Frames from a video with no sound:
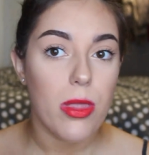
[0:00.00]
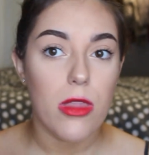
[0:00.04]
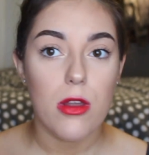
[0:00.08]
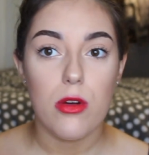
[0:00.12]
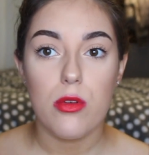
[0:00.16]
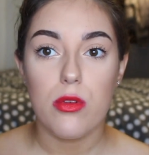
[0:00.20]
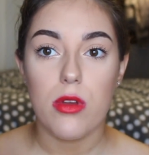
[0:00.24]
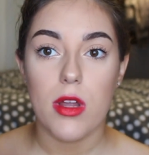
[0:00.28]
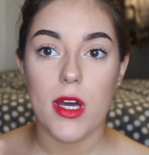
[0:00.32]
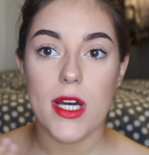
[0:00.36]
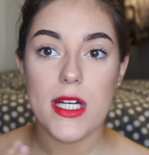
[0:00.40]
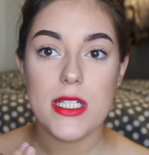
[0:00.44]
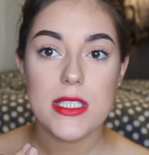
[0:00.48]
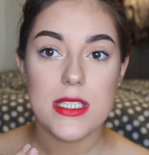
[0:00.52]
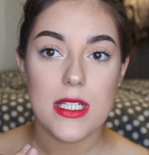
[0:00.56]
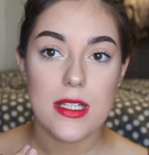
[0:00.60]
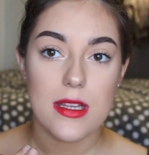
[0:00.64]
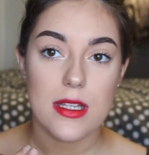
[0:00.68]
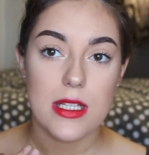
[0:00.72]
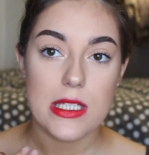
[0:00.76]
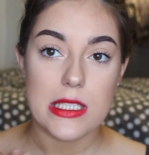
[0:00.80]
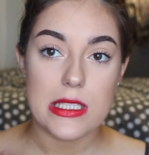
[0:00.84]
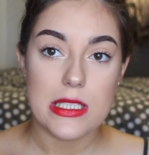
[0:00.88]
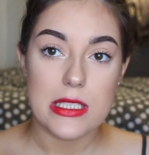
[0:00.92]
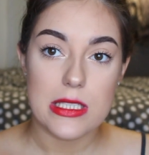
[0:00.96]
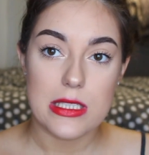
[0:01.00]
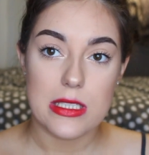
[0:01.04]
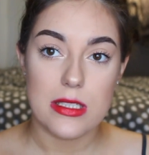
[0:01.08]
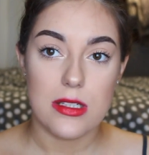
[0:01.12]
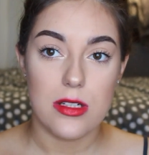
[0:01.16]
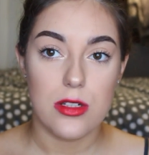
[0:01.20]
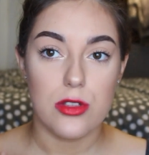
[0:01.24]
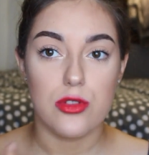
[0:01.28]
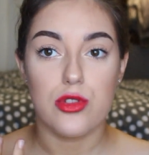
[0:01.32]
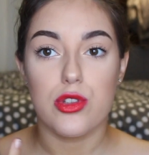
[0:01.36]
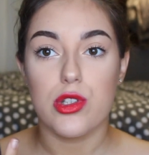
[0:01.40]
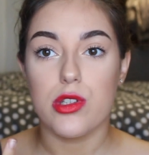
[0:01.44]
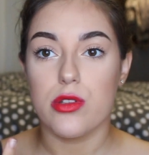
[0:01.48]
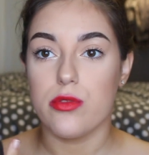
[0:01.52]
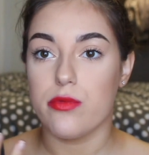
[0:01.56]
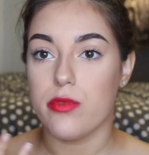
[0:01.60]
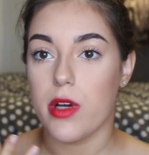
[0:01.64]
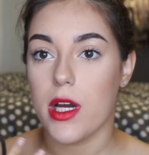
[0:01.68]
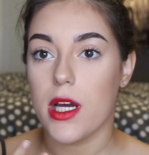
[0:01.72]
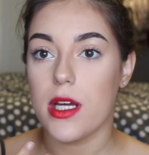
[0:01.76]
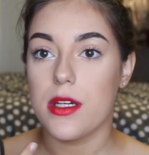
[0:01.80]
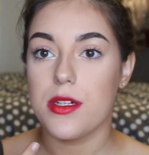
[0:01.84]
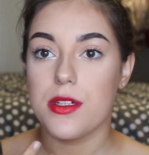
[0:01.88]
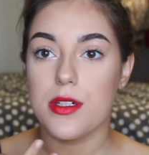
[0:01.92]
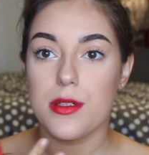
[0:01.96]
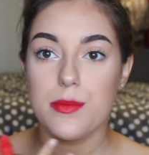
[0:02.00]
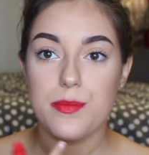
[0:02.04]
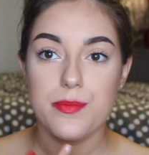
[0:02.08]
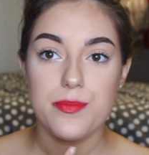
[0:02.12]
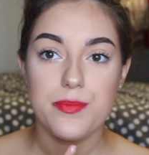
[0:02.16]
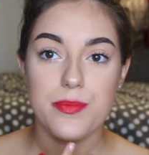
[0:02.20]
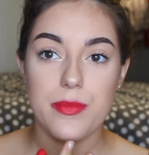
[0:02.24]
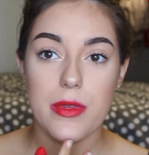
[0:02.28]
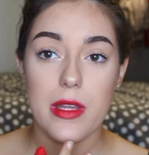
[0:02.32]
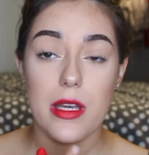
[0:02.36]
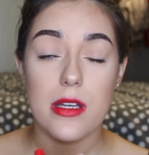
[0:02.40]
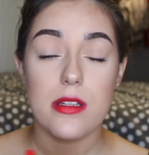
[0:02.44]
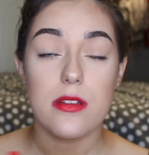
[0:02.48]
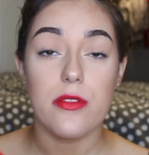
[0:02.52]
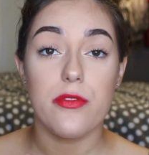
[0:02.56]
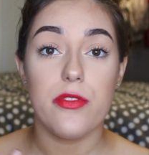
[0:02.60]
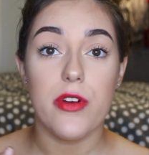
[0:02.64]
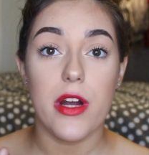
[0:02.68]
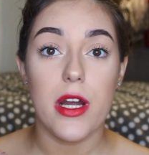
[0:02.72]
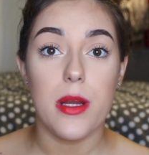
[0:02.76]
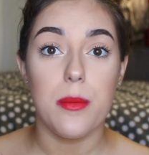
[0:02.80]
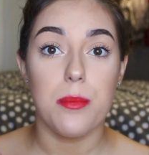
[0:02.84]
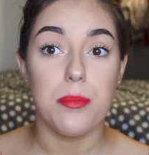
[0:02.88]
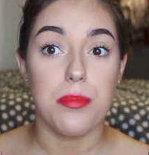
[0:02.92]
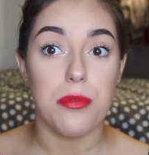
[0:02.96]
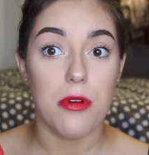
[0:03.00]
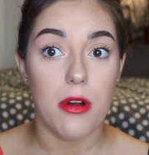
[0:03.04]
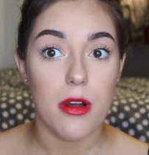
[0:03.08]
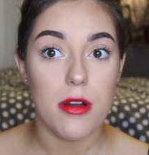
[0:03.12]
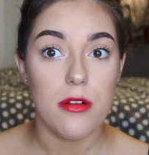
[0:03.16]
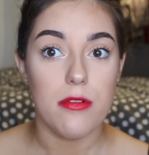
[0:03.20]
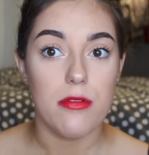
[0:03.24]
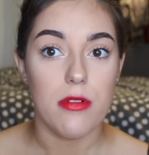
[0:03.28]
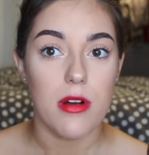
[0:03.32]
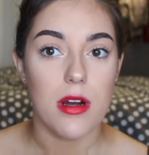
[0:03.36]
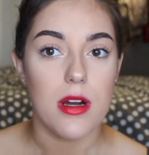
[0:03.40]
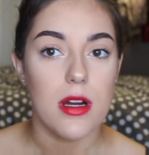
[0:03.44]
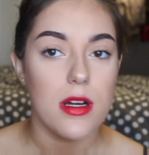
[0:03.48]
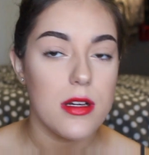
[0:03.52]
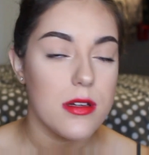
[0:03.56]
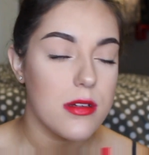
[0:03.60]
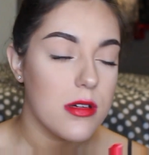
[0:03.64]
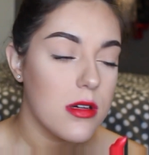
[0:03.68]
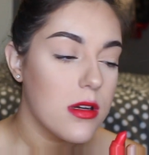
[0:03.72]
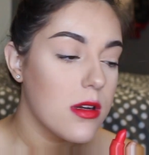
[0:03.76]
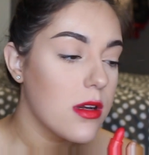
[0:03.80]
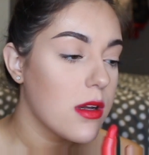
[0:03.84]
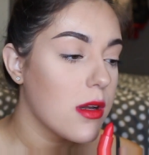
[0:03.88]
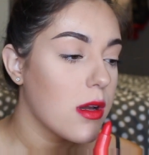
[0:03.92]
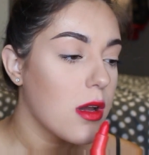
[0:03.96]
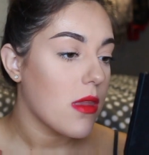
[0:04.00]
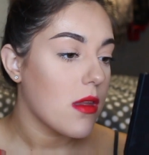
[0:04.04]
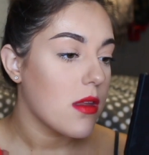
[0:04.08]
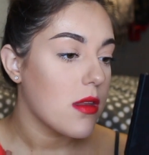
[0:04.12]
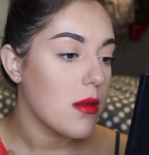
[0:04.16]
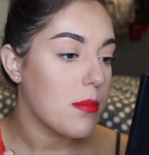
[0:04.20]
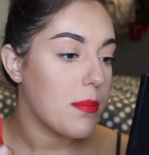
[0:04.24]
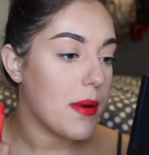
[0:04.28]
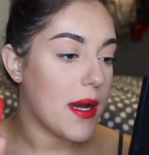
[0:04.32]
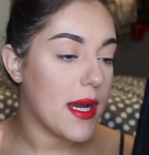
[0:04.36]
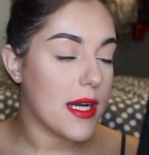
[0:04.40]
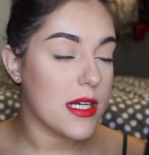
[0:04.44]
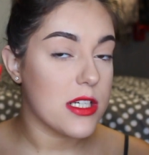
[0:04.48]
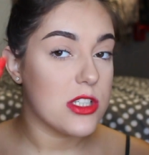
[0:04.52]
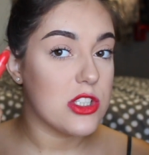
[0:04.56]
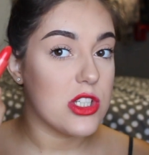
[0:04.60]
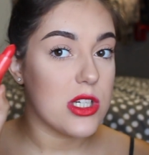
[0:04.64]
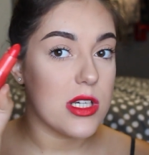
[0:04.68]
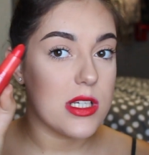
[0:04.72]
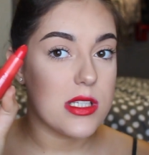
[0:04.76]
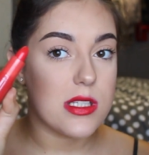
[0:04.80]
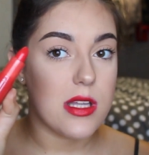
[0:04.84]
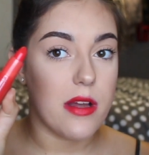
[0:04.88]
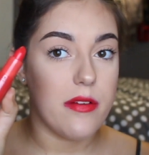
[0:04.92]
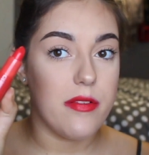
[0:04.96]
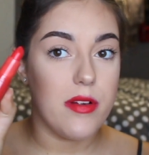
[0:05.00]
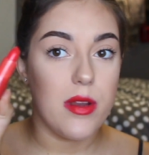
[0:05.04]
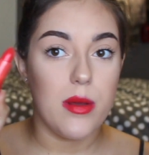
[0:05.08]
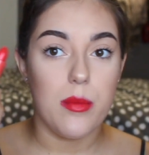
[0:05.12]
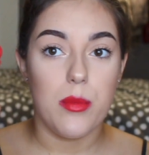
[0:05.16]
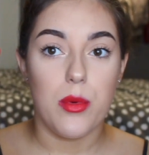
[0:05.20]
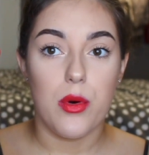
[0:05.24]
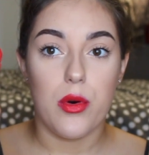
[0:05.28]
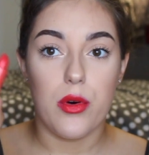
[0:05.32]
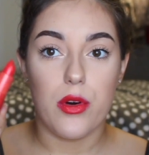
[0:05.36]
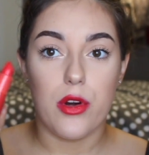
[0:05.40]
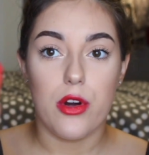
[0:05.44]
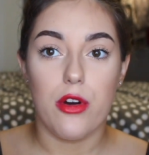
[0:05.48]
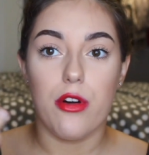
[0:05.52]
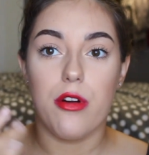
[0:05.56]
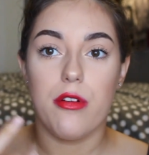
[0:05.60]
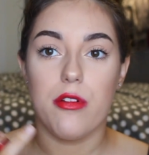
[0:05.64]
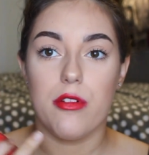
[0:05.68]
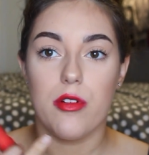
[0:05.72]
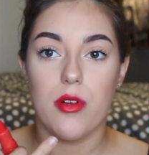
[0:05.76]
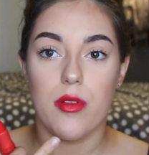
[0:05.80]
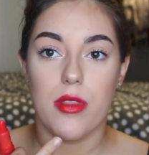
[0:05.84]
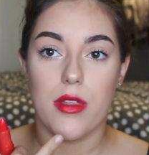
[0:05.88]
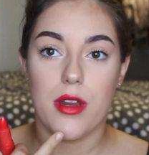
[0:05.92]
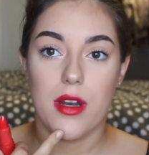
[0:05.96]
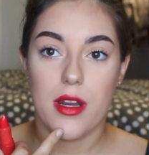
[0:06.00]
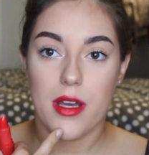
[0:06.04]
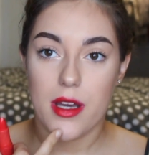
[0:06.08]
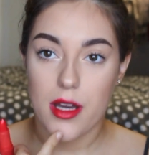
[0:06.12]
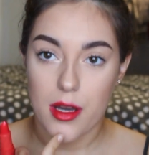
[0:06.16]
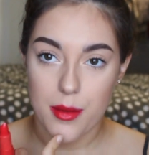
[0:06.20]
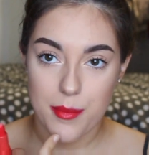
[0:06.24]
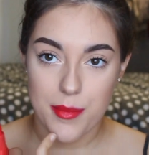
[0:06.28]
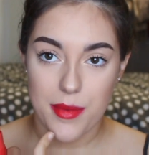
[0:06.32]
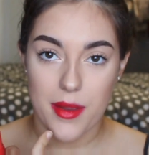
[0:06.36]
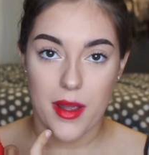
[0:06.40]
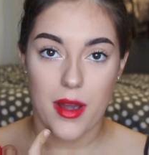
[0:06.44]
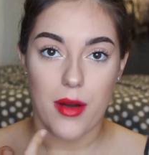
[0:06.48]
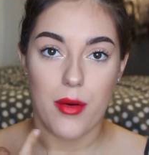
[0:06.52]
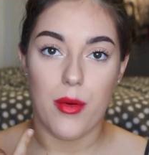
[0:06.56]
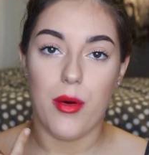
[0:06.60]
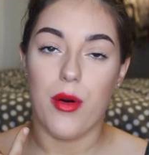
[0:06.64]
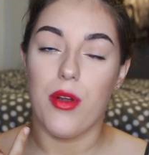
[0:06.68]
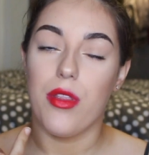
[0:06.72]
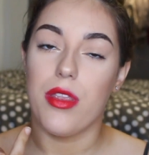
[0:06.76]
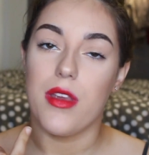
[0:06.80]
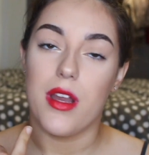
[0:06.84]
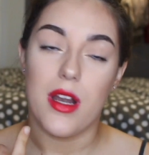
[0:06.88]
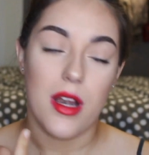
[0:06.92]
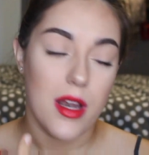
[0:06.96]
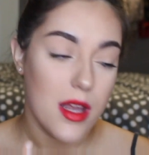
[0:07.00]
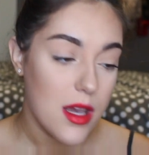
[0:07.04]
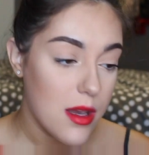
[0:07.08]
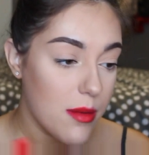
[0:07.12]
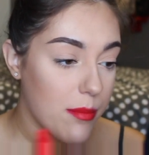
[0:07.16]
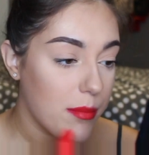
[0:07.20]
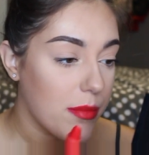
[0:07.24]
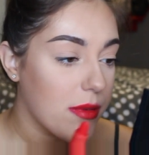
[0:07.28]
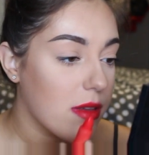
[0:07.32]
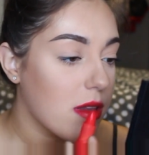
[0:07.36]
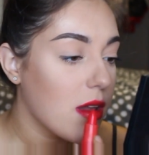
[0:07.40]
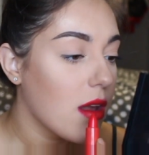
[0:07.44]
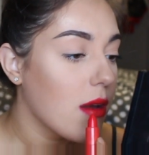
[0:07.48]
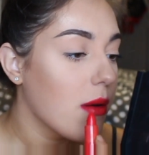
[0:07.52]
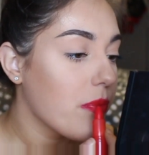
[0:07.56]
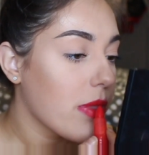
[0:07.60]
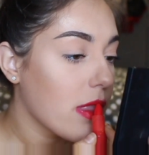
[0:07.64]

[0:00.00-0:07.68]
Although I said this isn't a true red, it's a very bright red. The packaging is definitely more coral than it comes out on the lips.